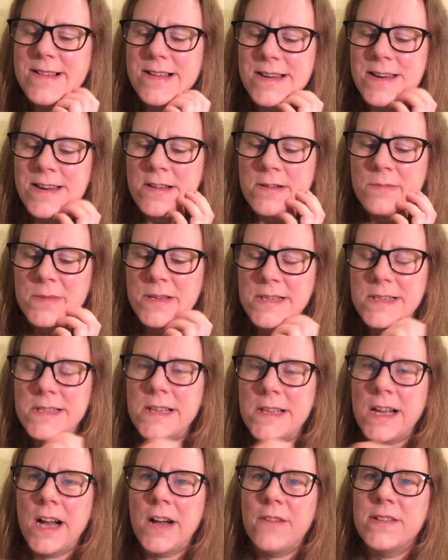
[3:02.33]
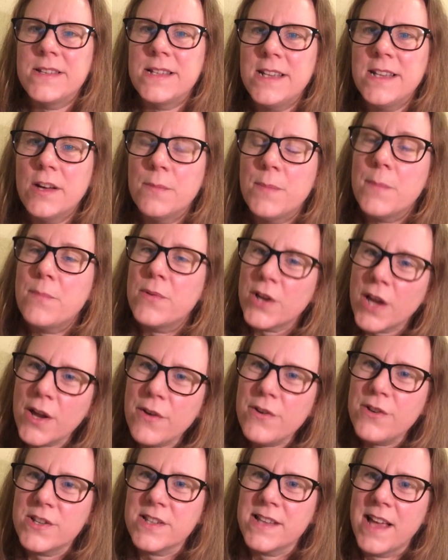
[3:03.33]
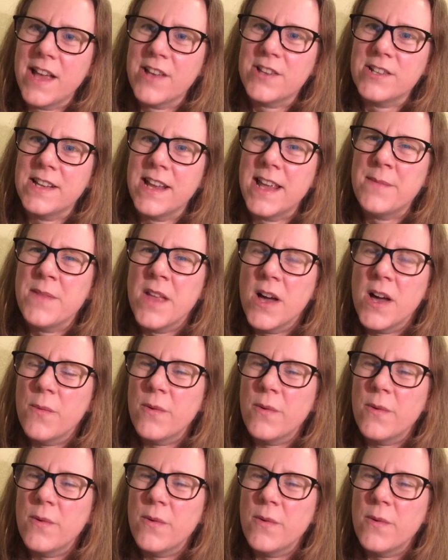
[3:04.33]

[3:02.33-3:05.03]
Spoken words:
Little Miss Star was a little bit precocious, actually.